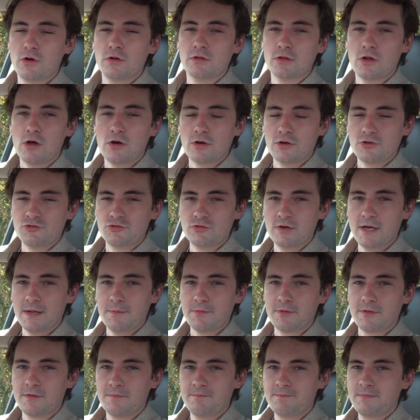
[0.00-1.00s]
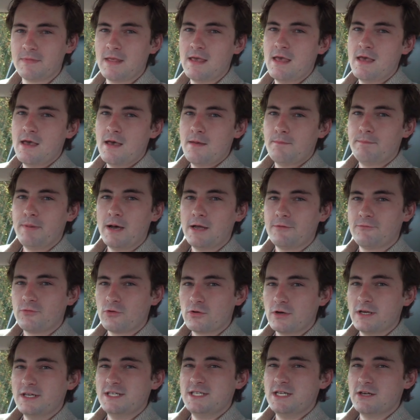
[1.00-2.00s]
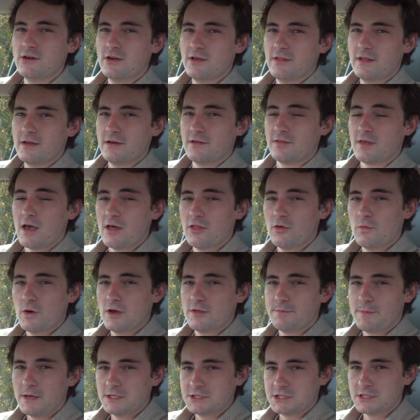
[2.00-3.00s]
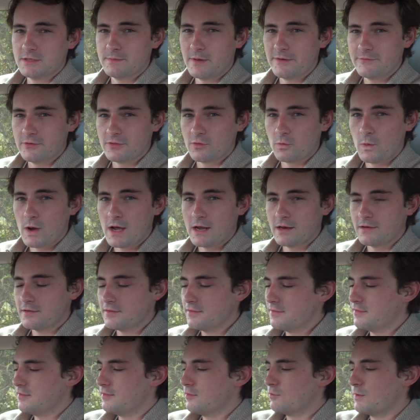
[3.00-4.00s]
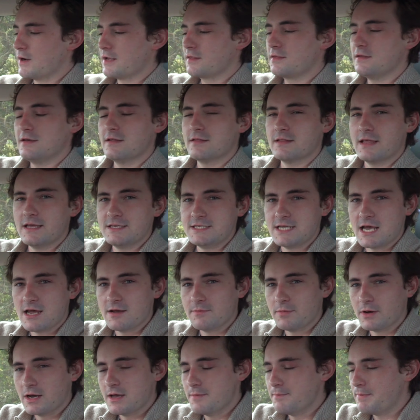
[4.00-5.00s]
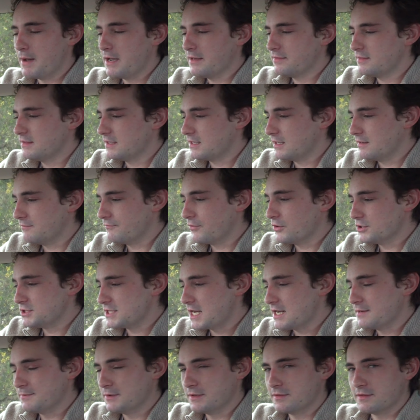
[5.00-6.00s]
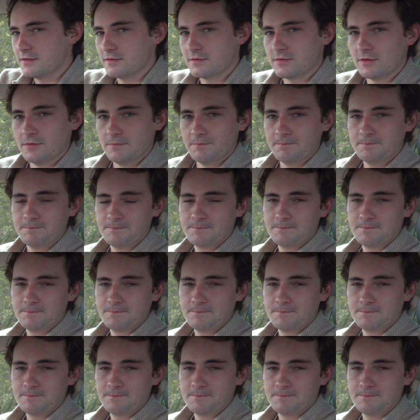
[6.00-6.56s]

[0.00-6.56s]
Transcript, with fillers: on longer trips. But for an interior that is otherwise punching above its weight, the Rexton is let down by a basic infotainment system.